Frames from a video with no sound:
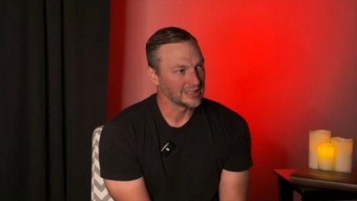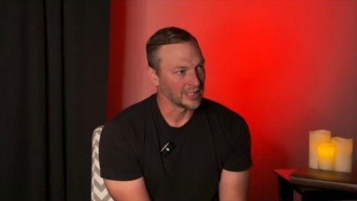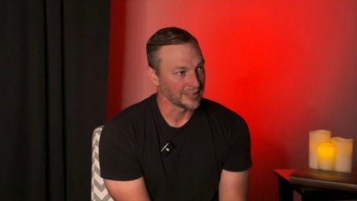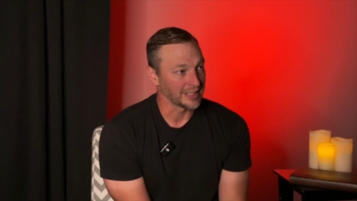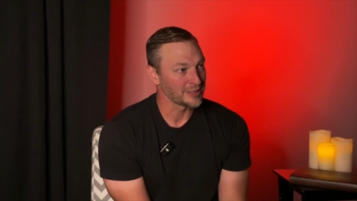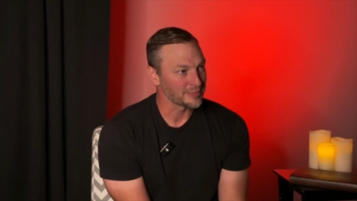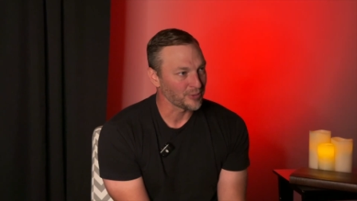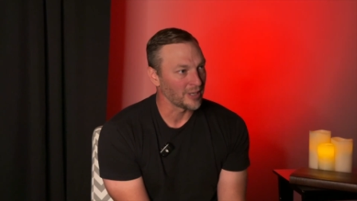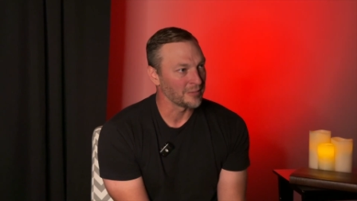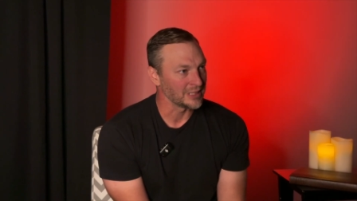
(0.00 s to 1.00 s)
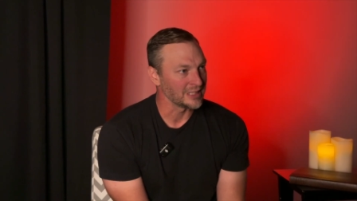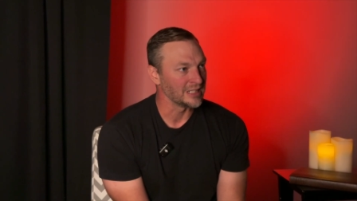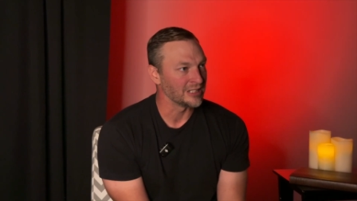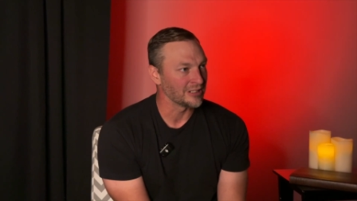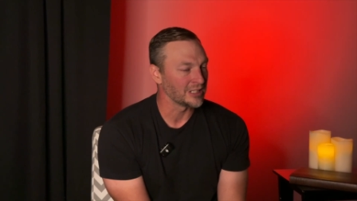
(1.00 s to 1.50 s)
I think it's probably a
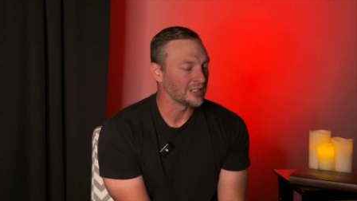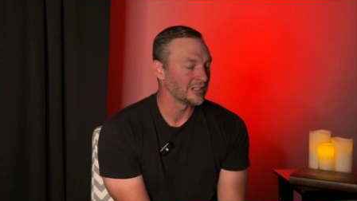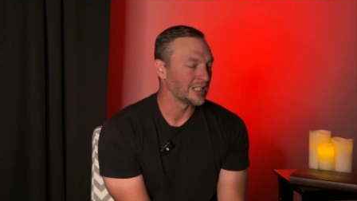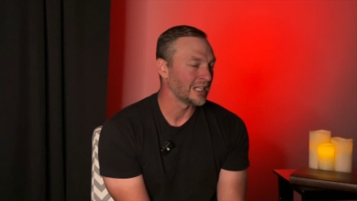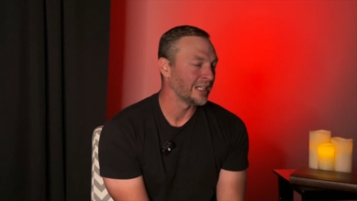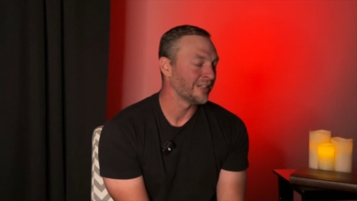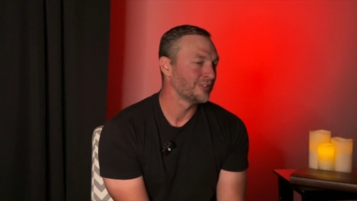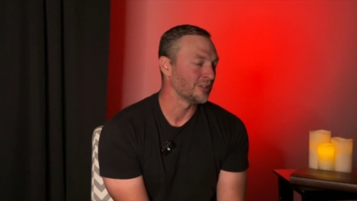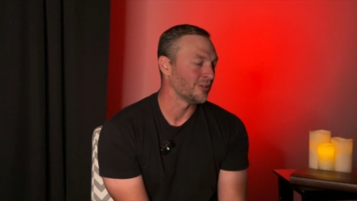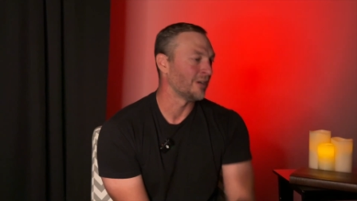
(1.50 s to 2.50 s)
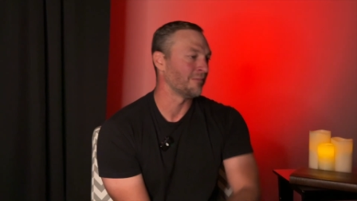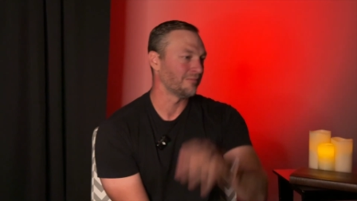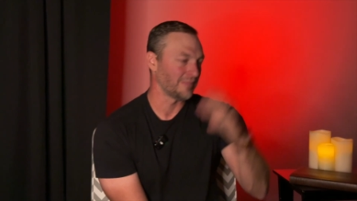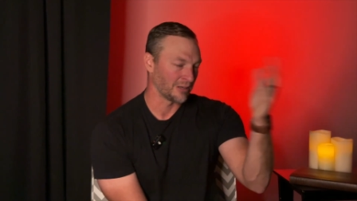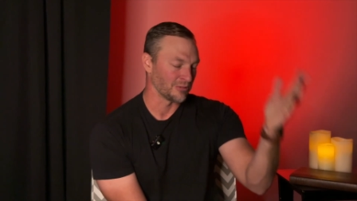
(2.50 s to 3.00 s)
year and a half till
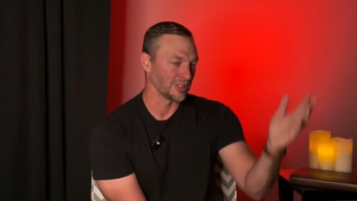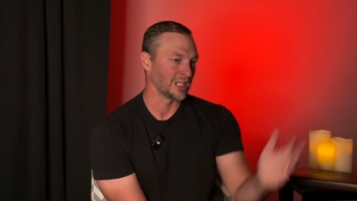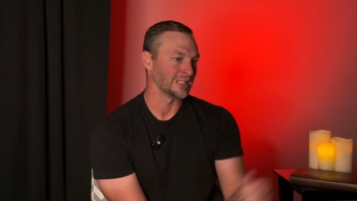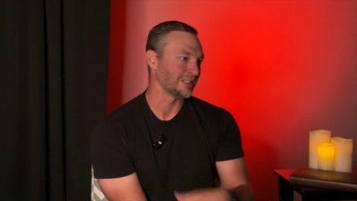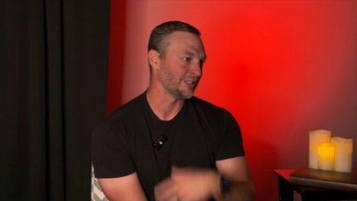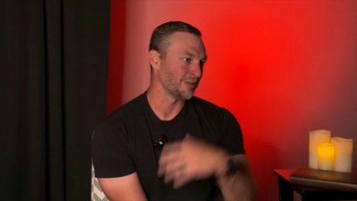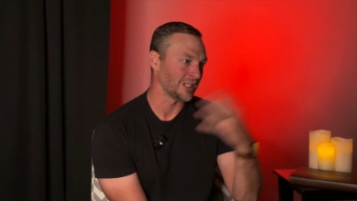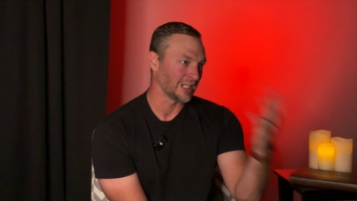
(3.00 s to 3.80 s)
I realized that,